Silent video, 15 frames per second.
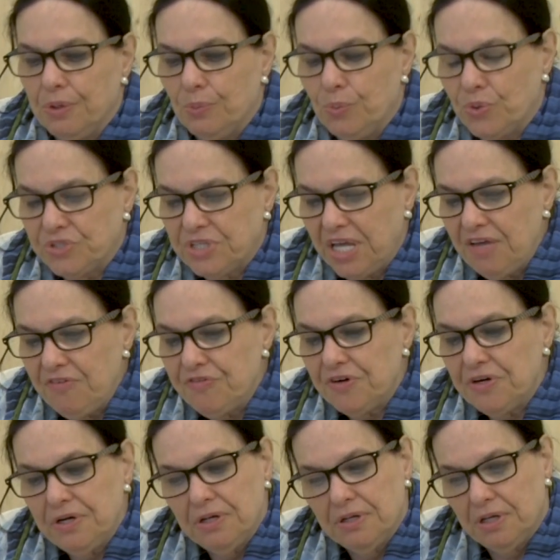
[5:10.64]

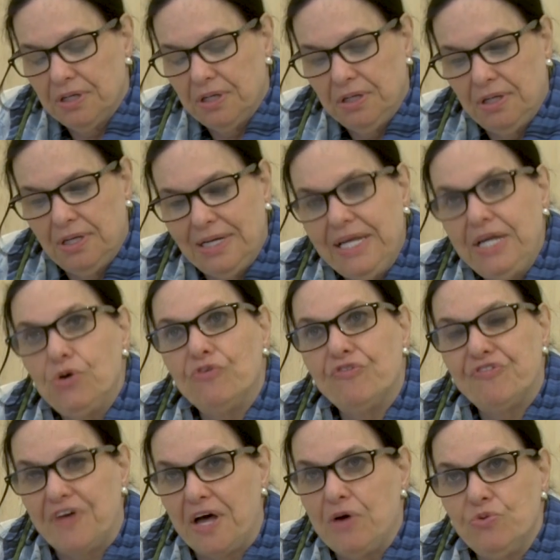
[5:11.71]
whatever Leo
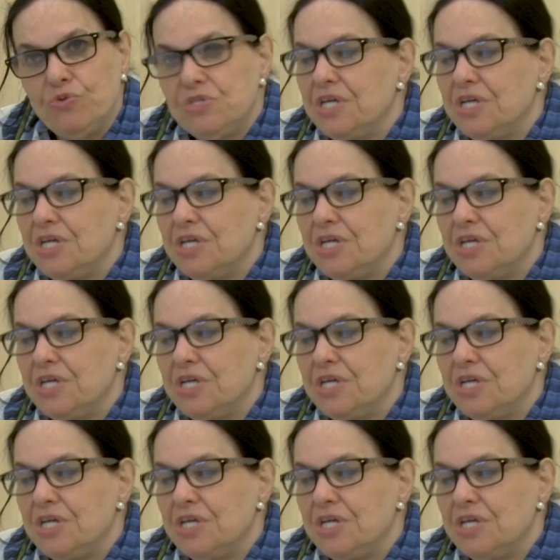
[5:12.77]
found,